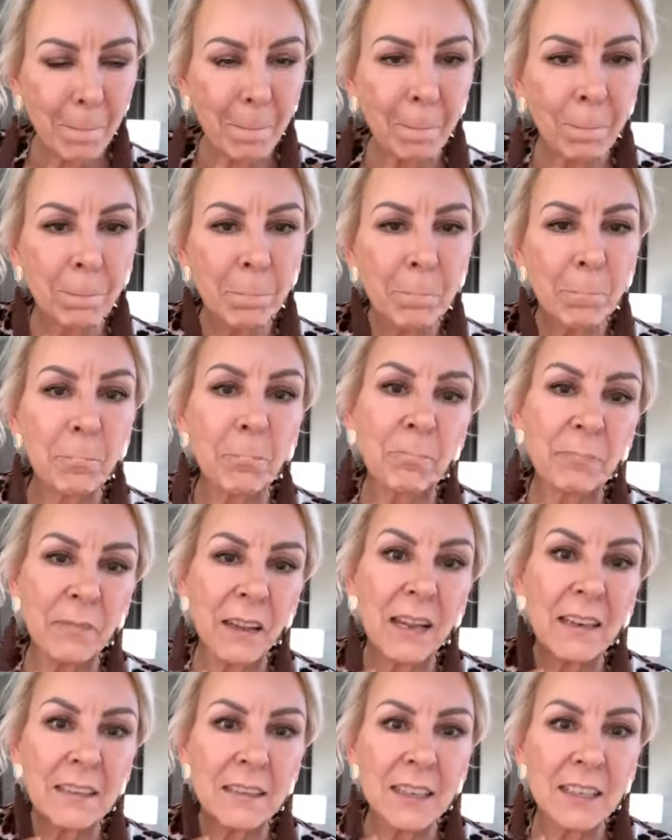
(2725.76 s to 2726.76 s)
Mmm,
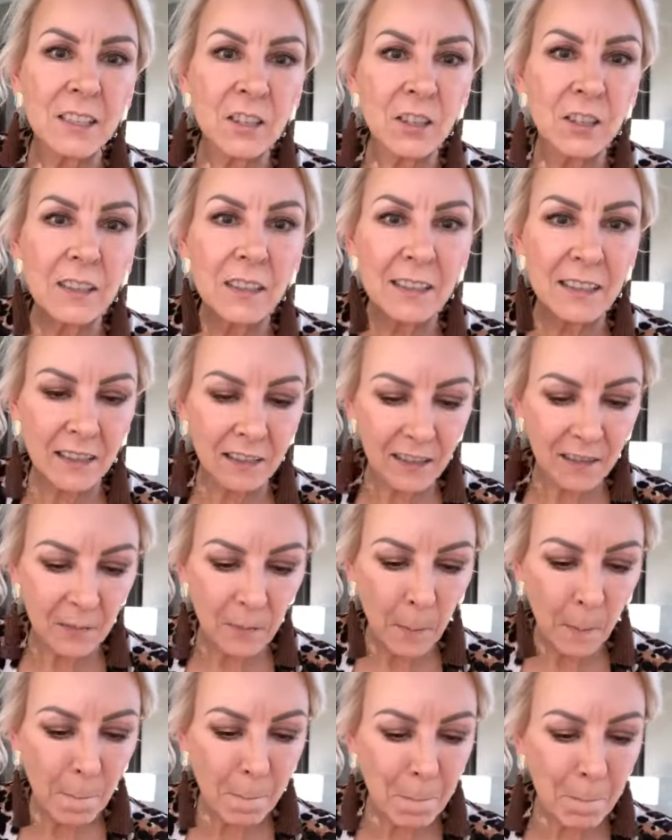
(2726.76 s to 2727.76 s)
and it tastes good because it's
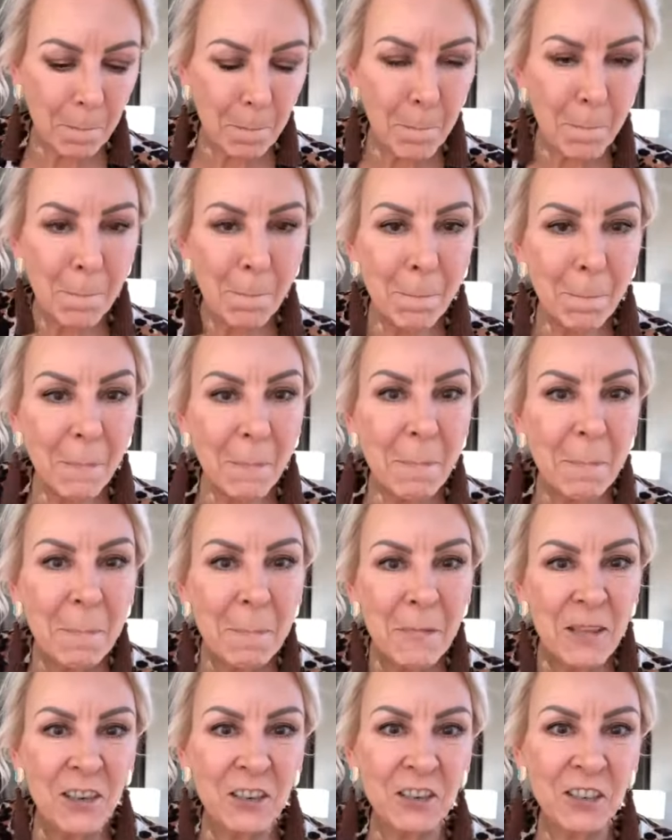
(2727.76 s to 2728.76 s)

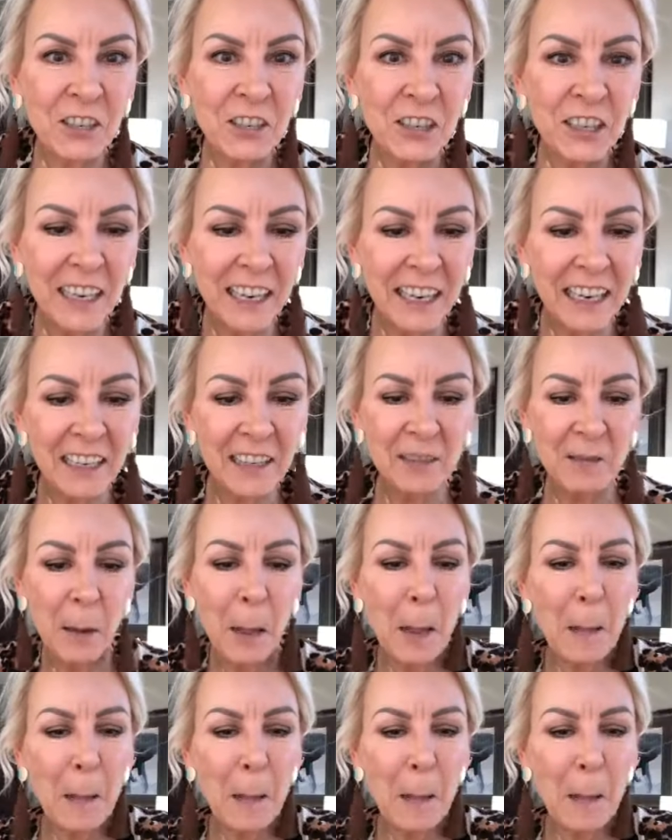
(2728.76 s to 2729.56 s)
the sugar kick,